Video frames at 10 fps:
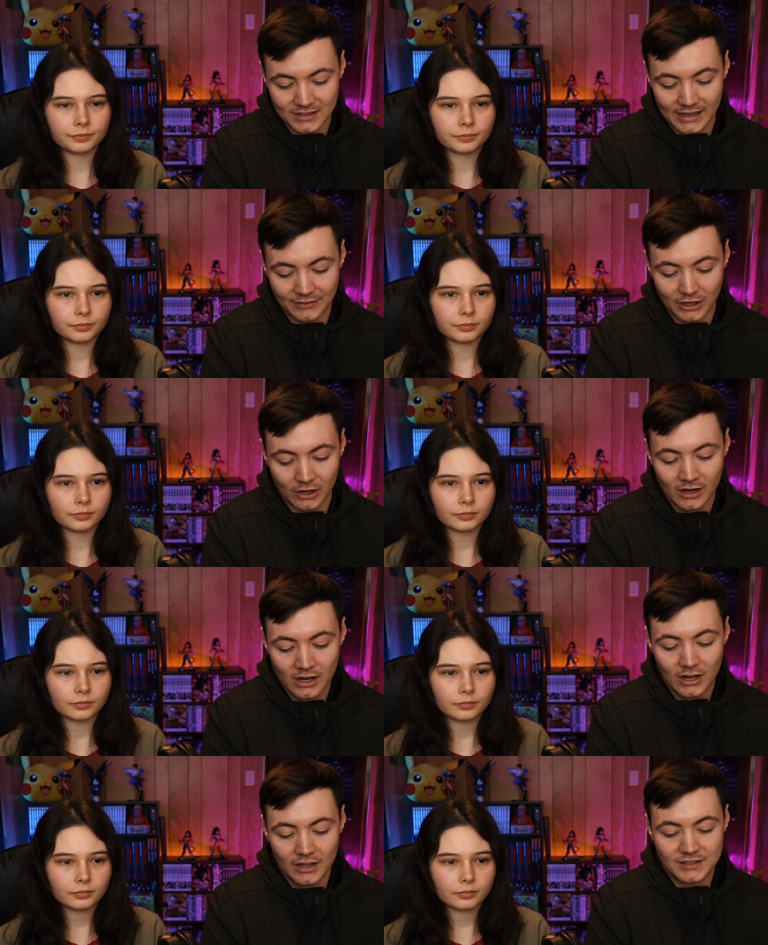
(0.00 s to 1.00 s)
Speaker 1: seems like they're
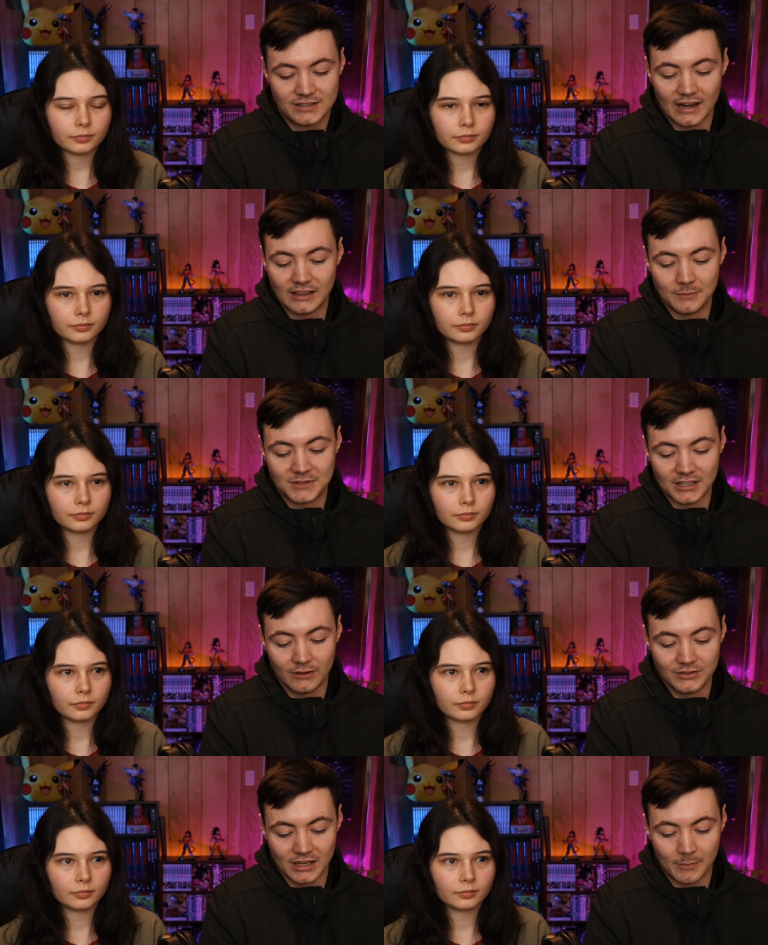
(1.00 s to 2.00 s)
setting
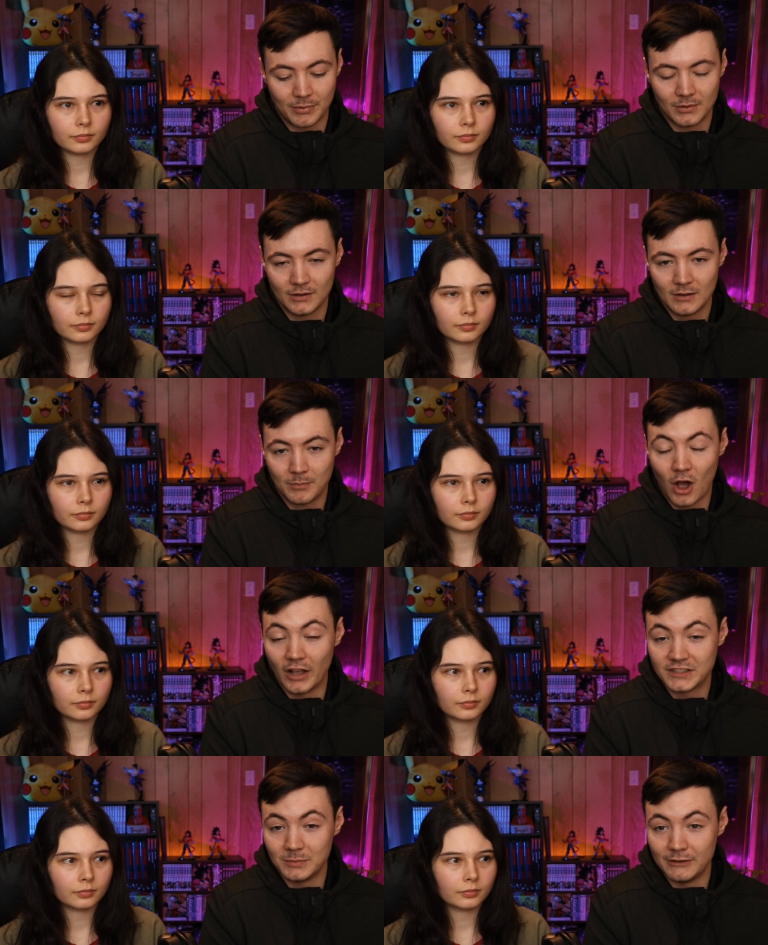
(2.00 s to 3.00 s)
themselves up
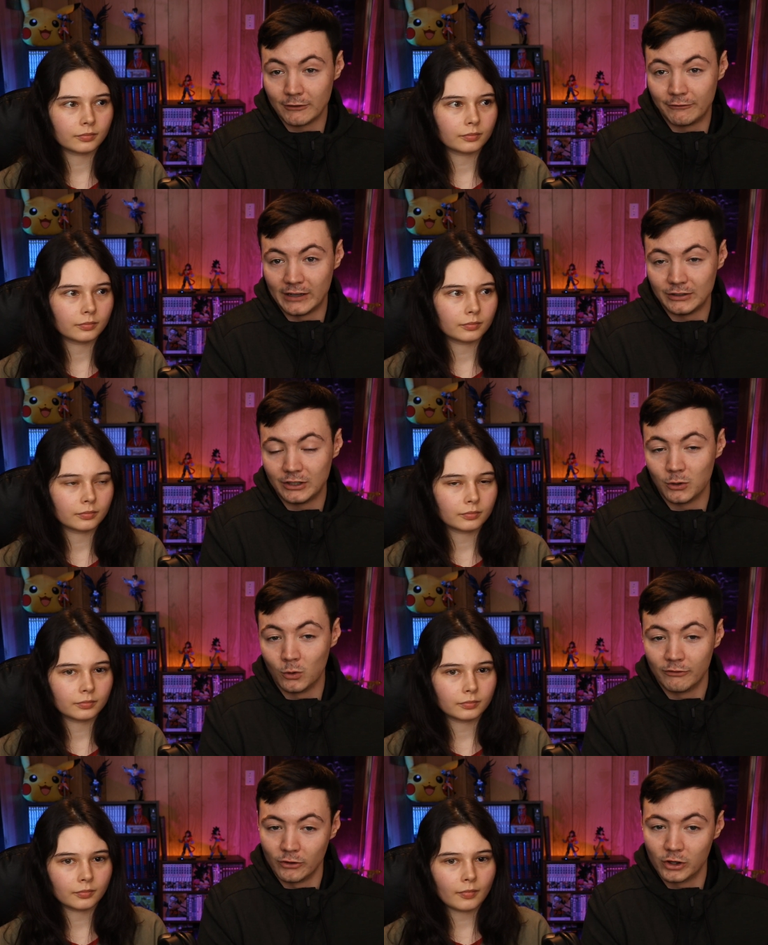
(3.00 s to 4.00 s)
possibly for failure
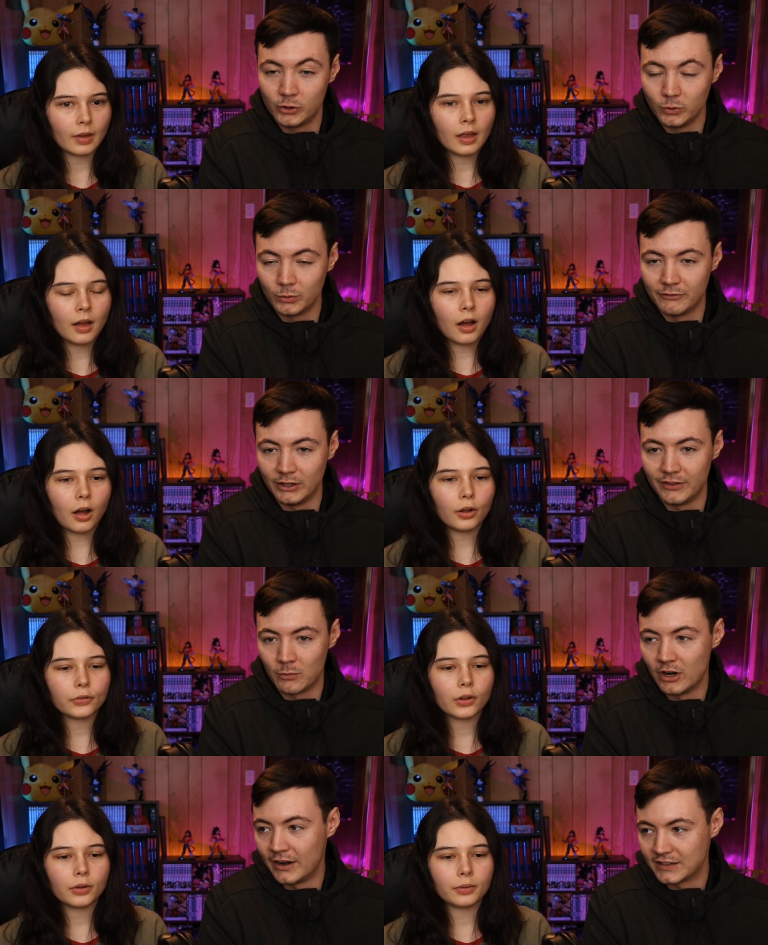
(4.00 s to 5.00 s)
or for a cool reveal also,
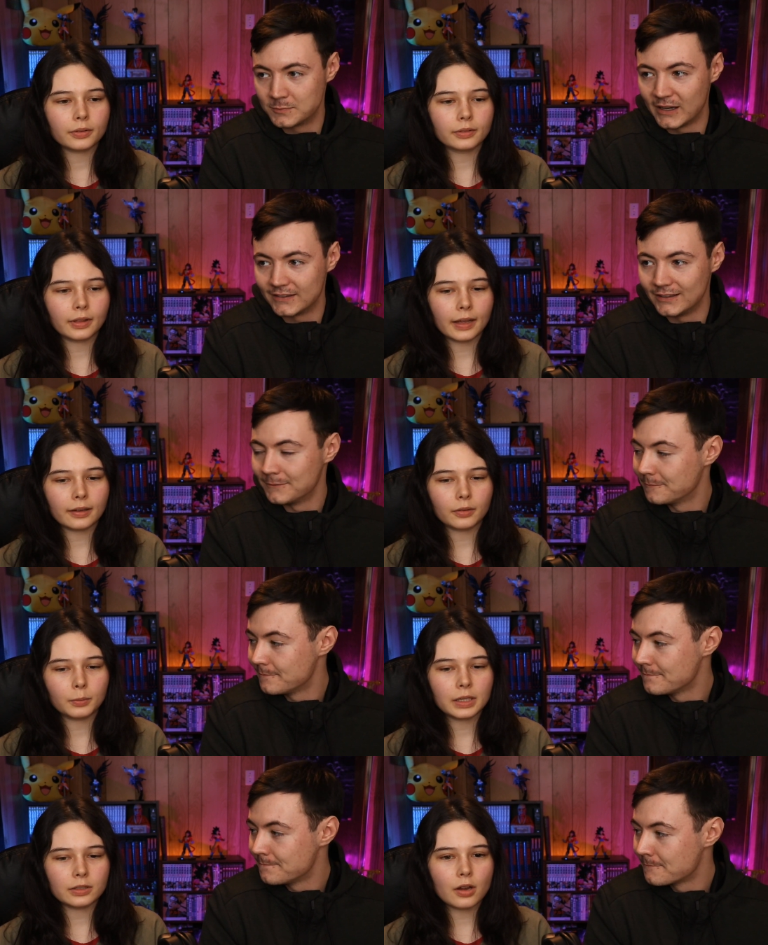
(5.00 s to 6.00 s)
that we're not expecting. Like
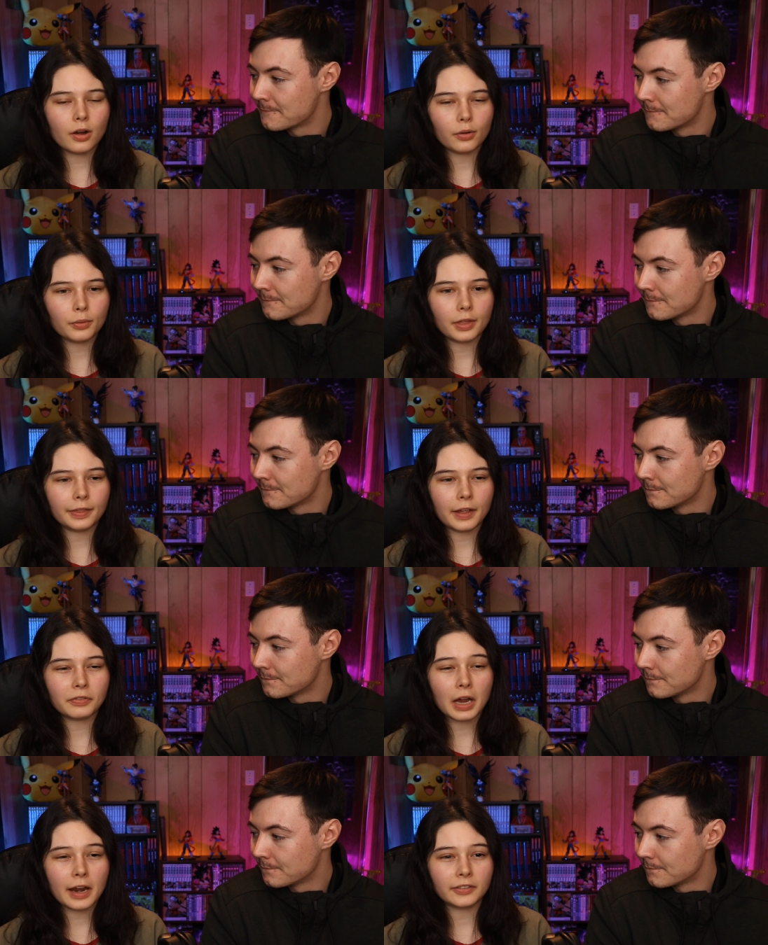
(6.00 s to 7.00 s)
Speaker 2: we know that
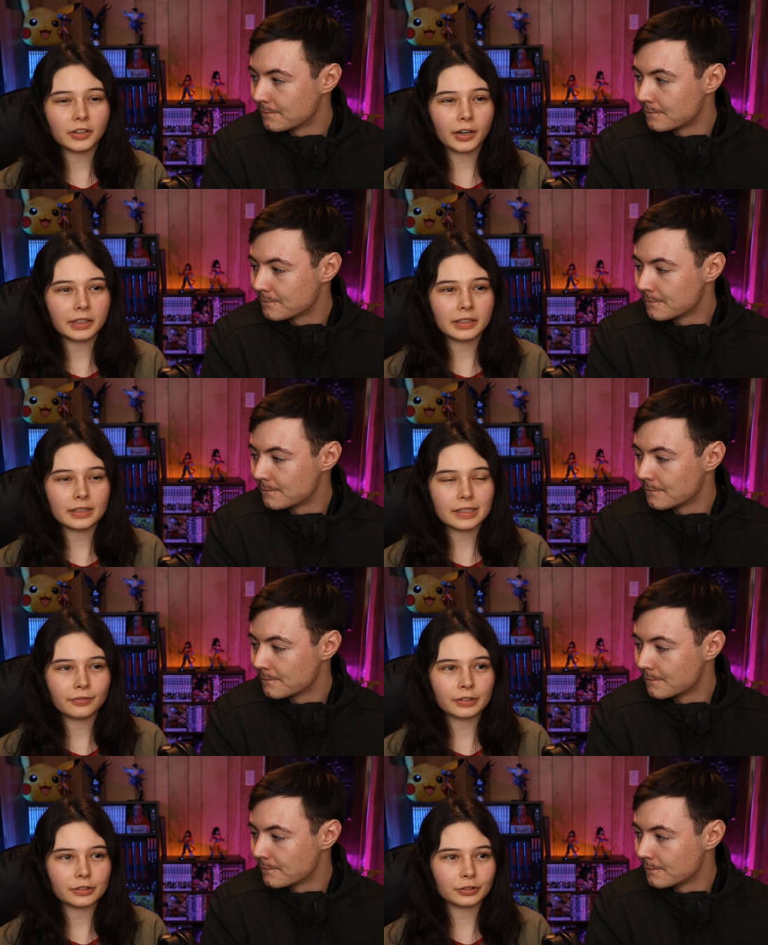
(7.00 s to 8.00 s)
they've kind of gone in a
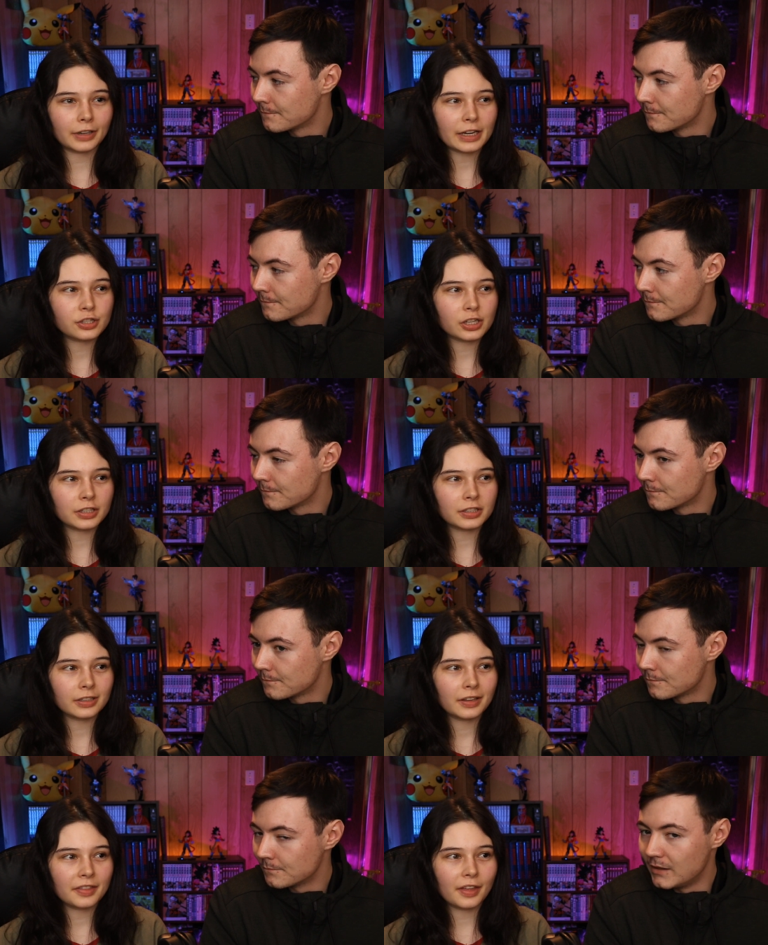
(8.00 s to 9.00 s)
different
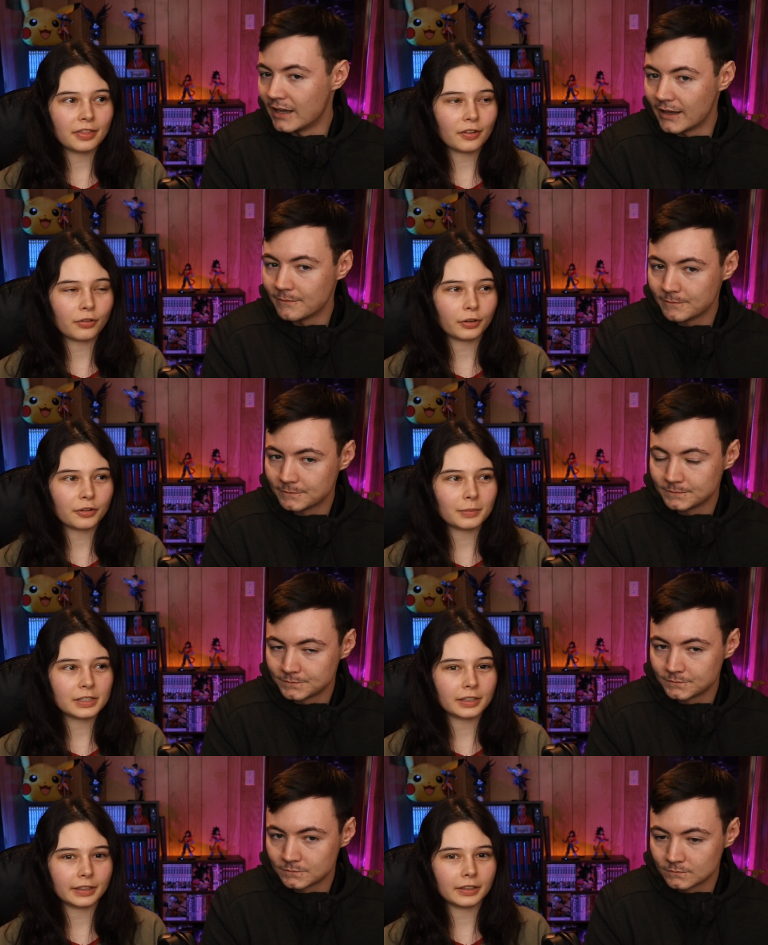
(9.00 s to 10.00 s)
direction than yeah. the source
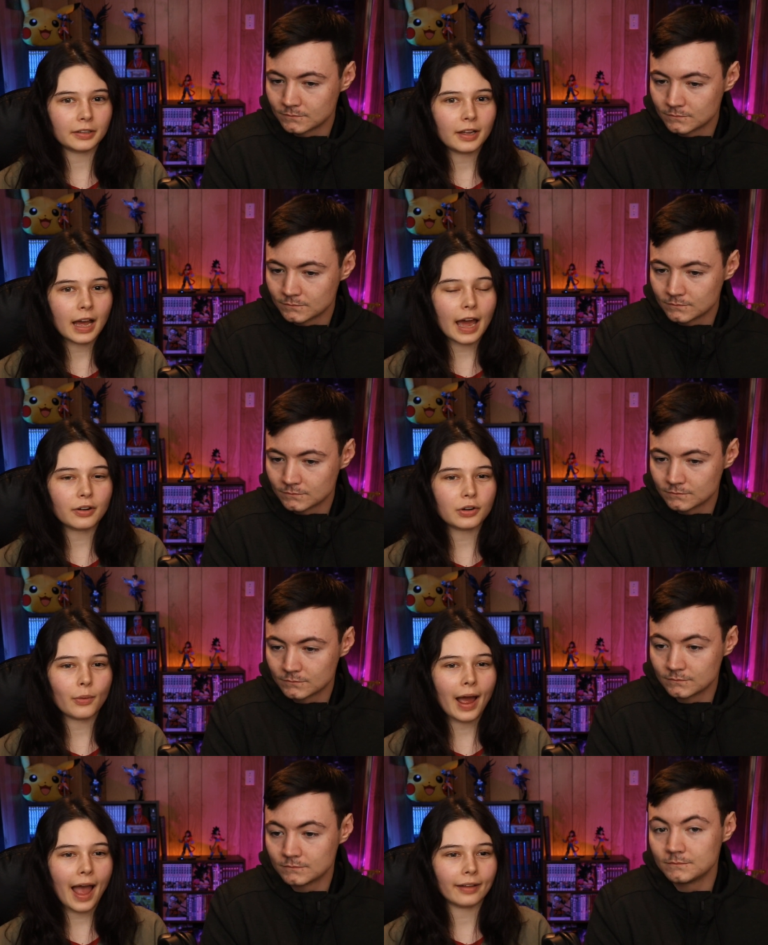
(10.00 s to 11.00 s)
material. I don't
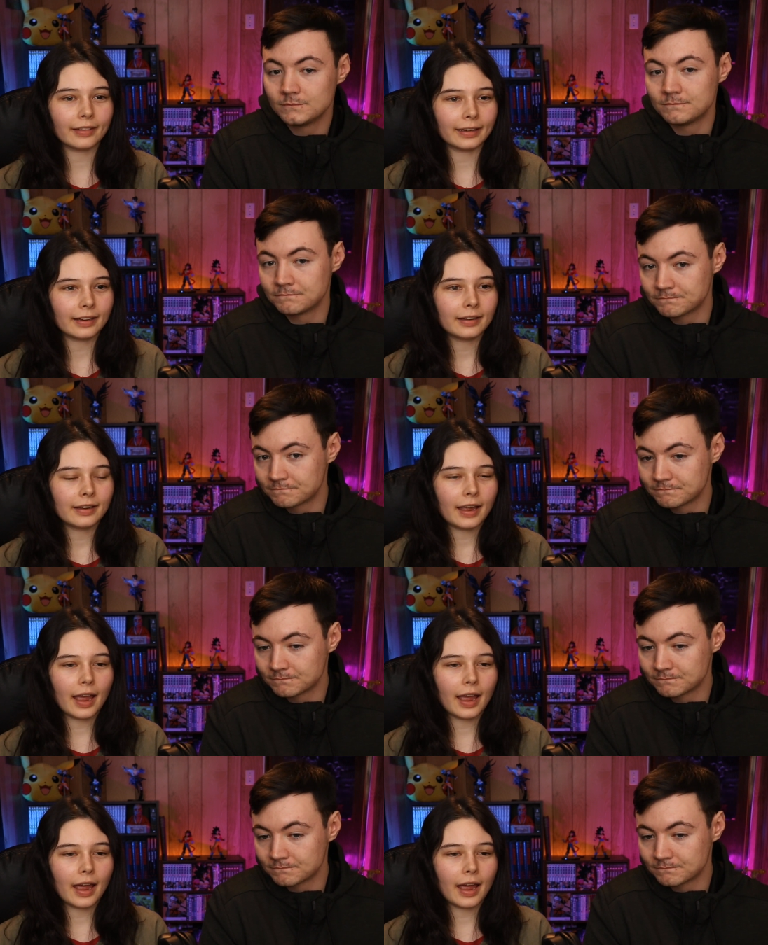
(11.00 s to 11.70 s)
know how like